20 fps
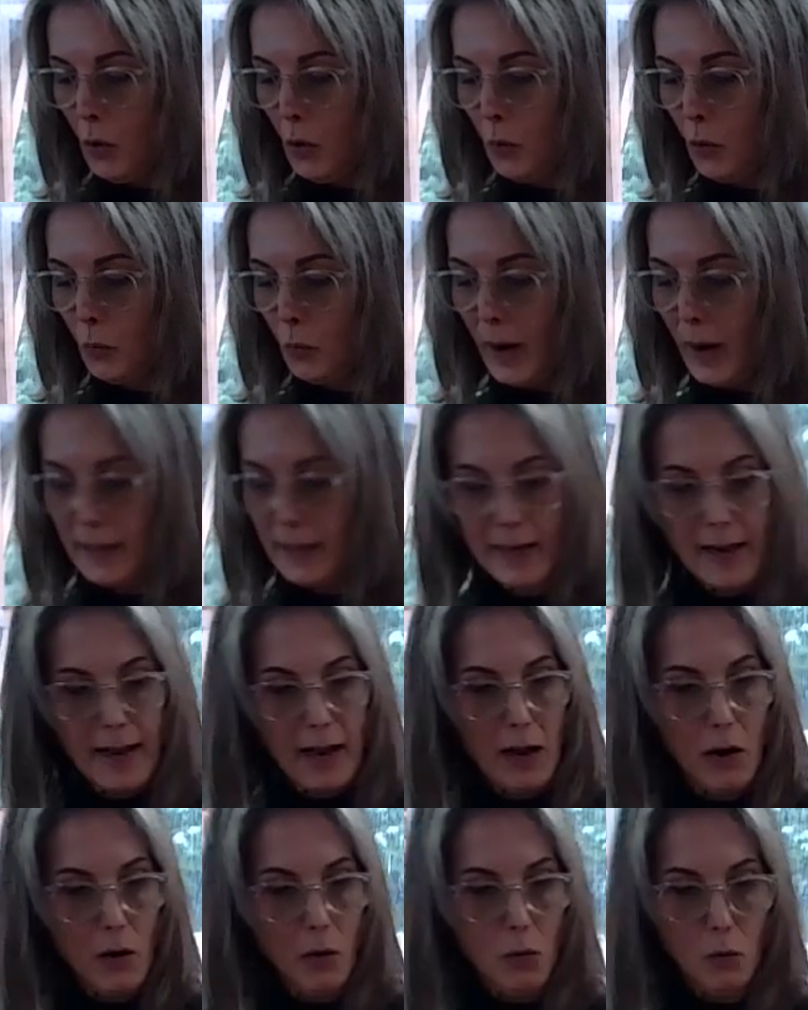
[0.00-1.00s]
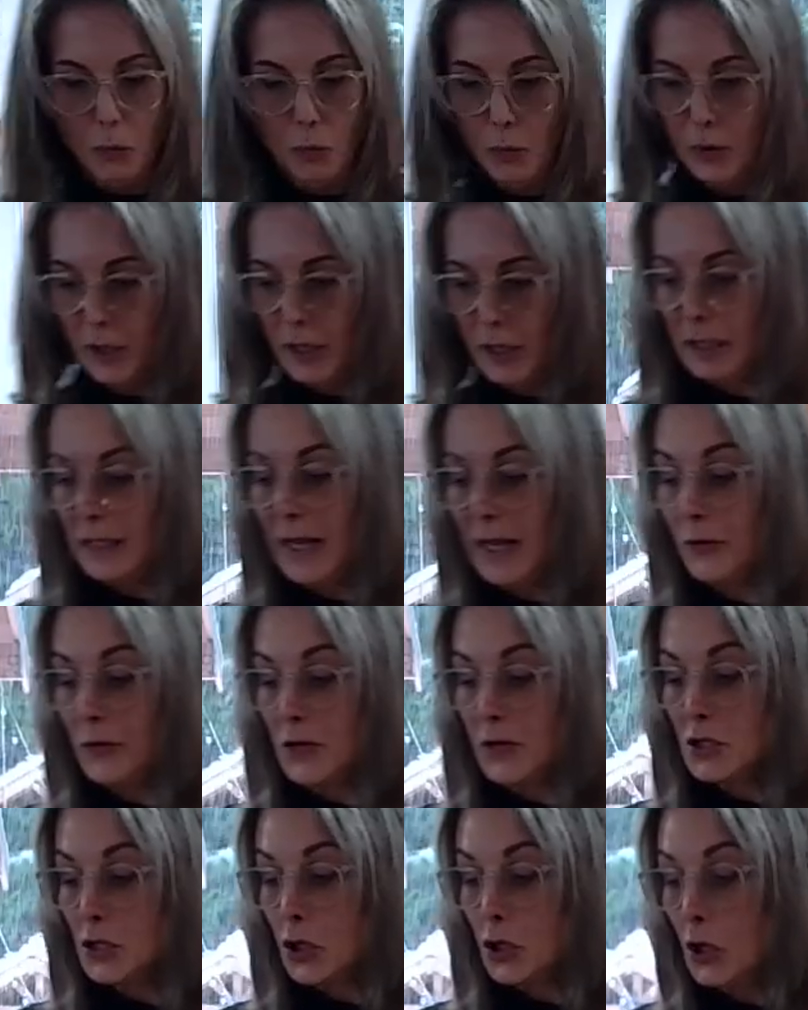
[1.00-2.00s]
right now, we're going to let
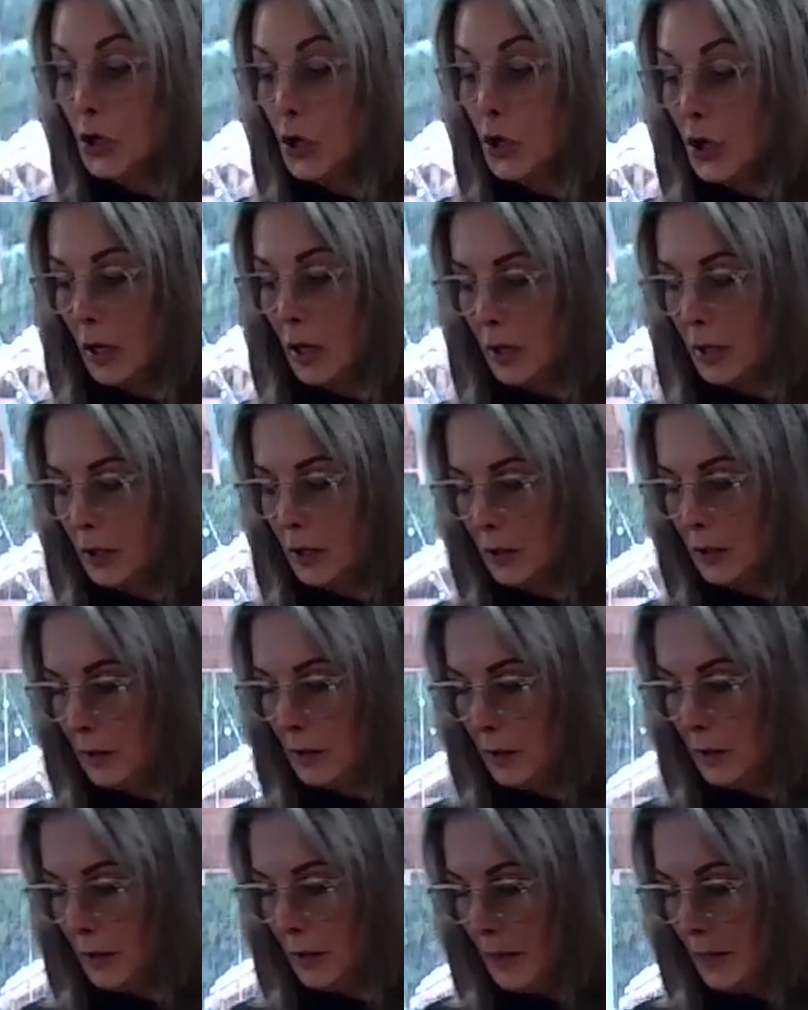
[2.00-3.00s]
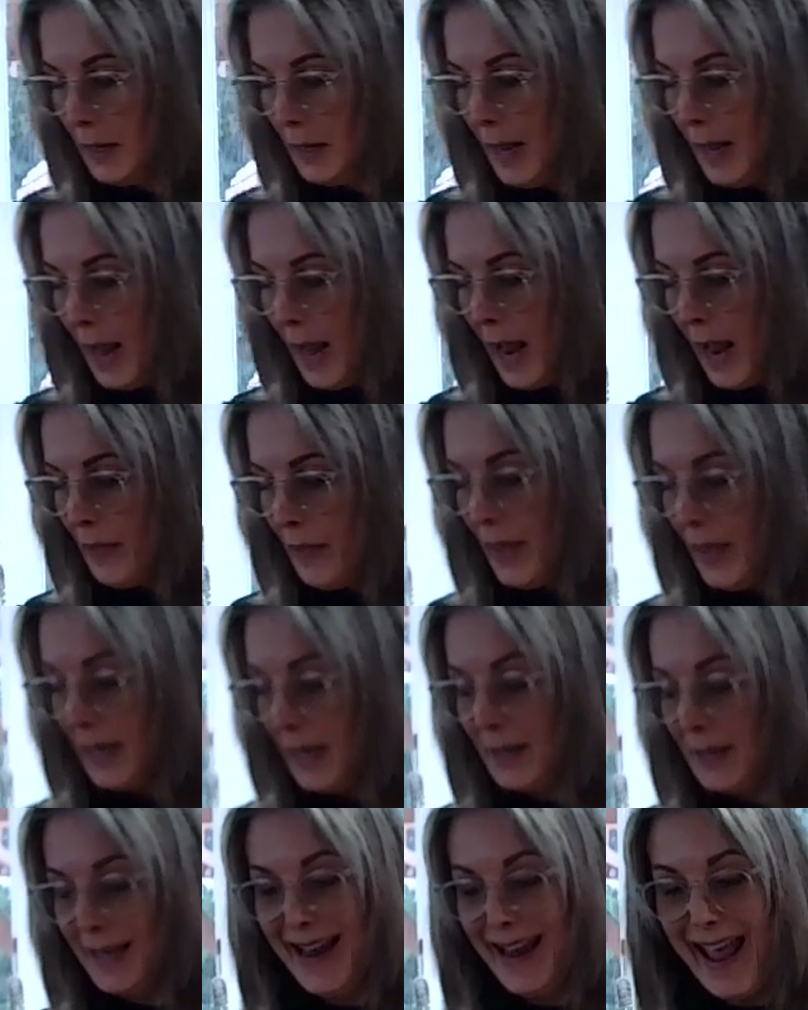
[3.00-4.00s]
this cook. And then
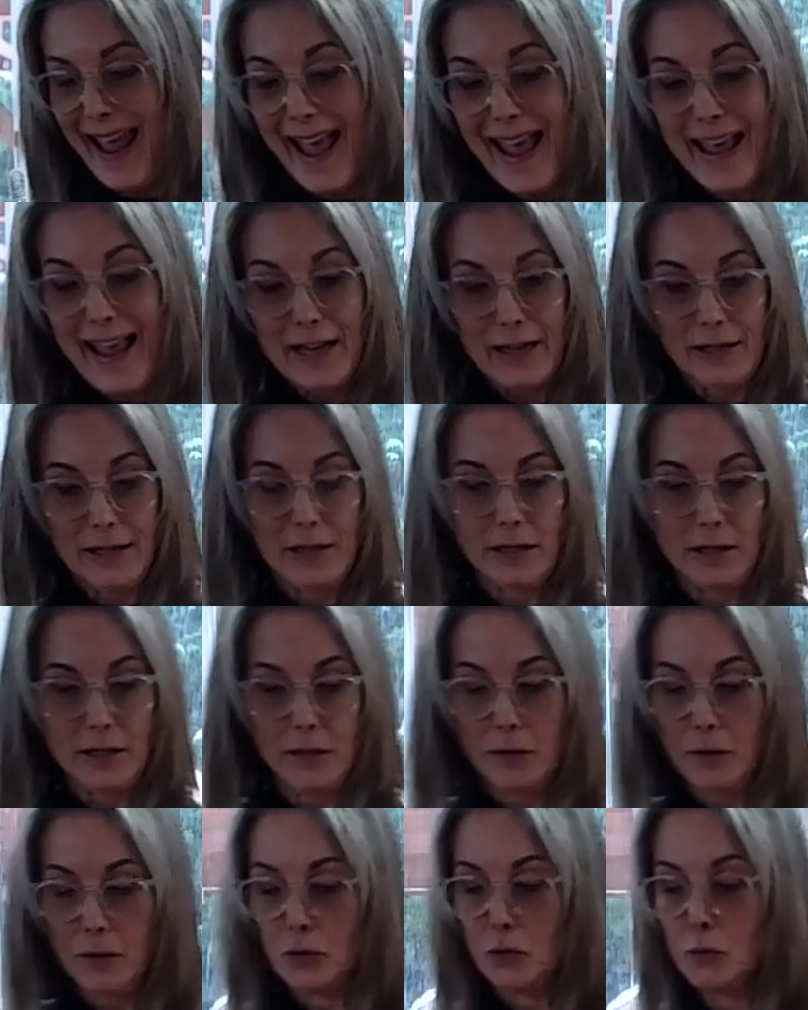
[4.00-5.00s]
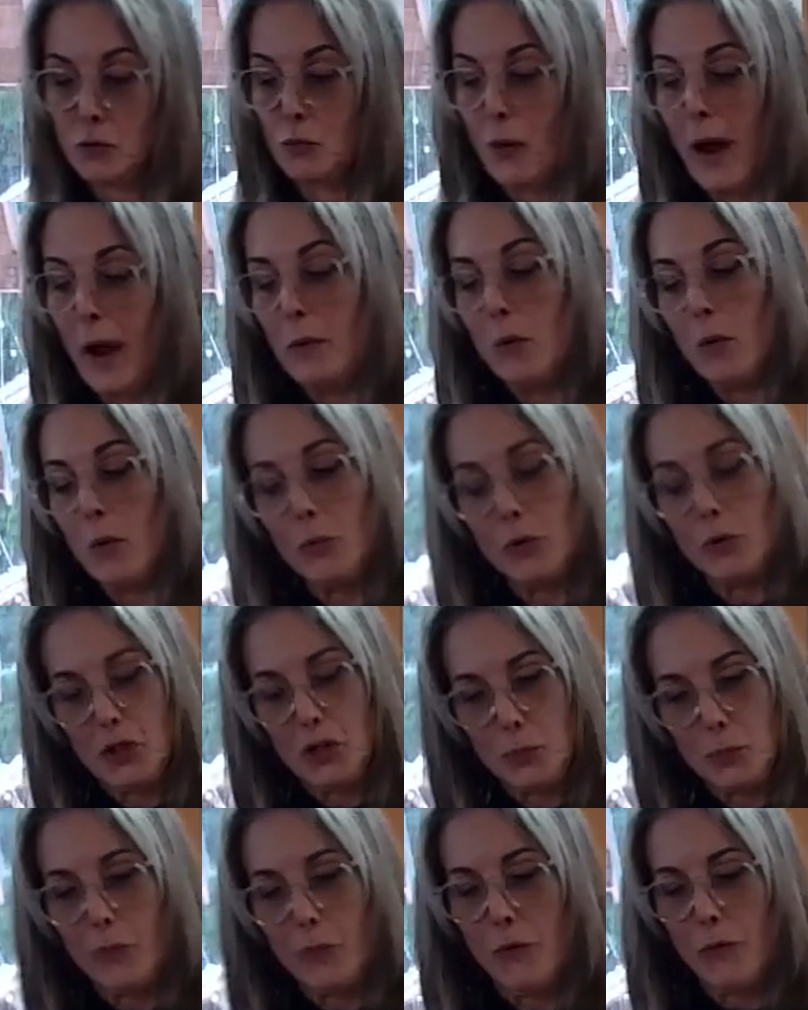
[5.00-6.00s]
at the end, right when
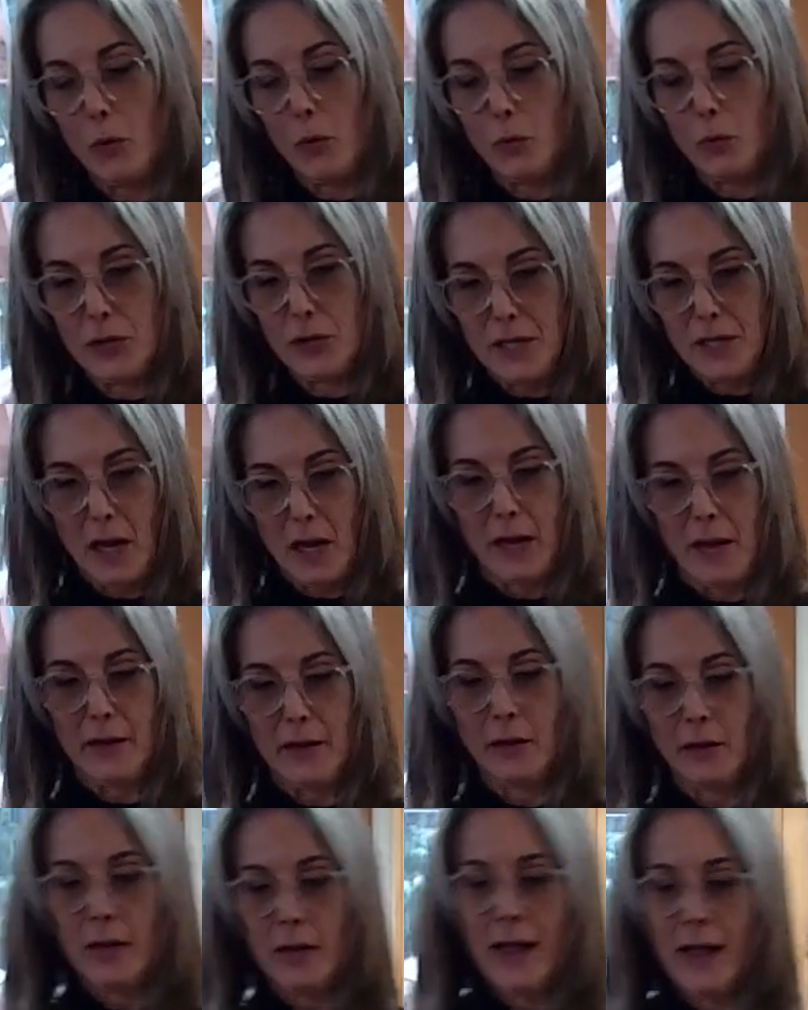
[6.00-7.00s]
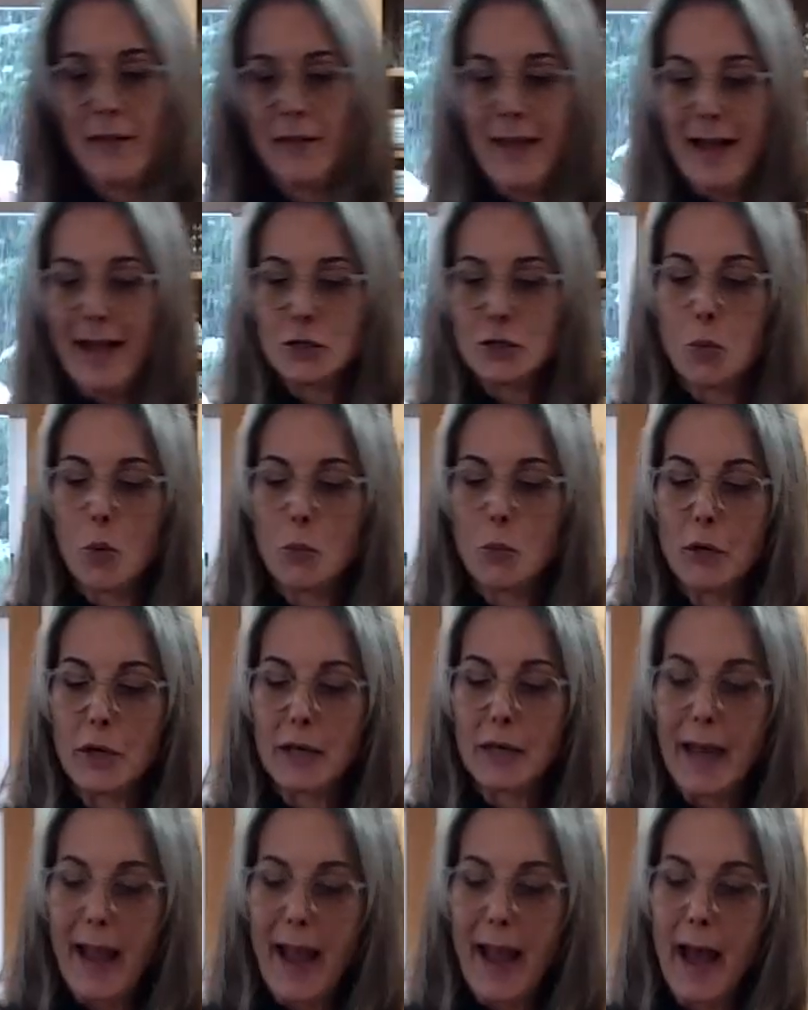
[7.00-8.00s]
just before we're done, that's when we're
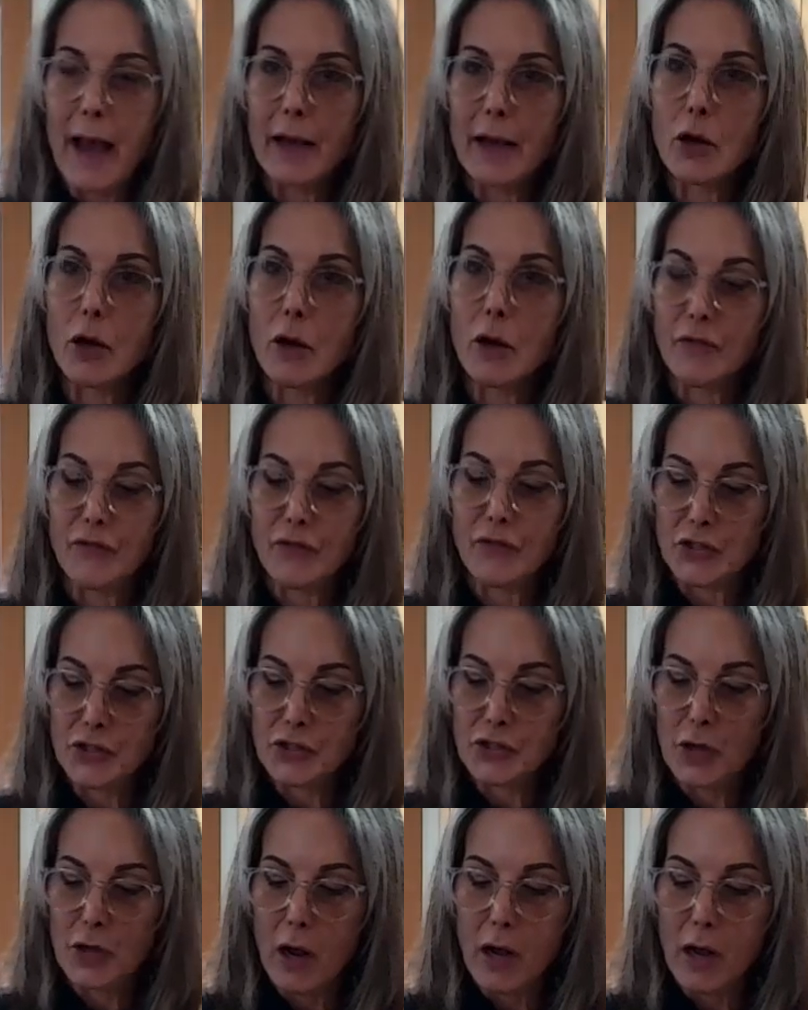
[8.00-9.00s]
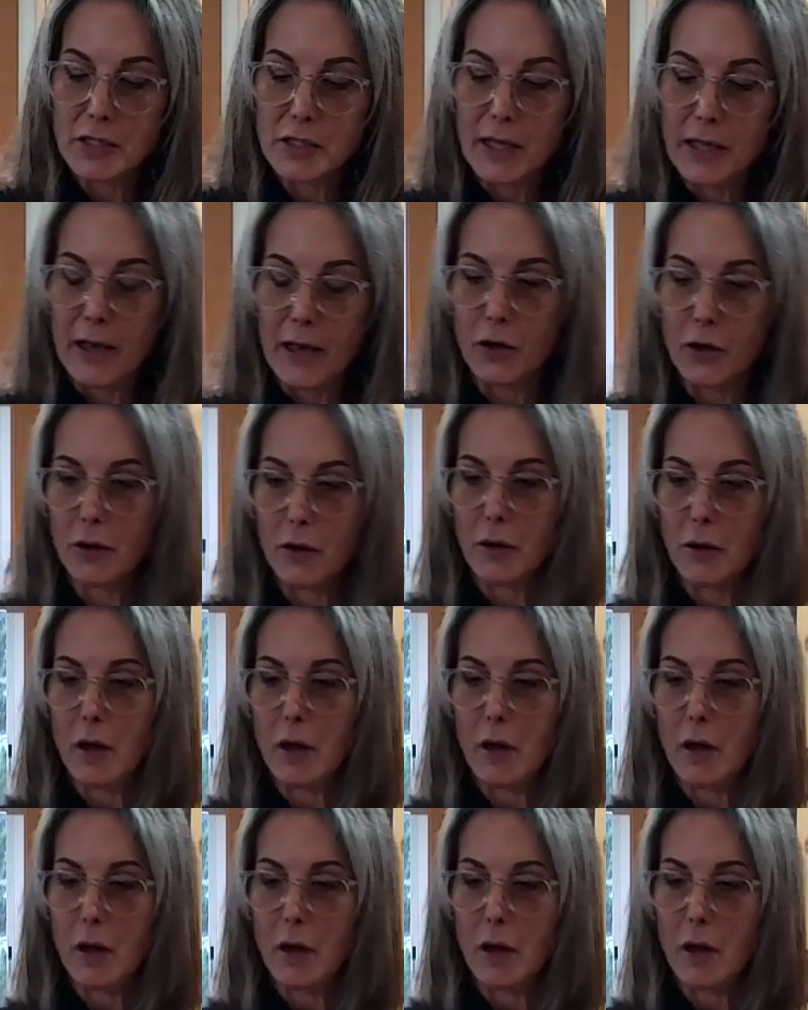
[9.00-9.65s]
going to add our fish sauce and our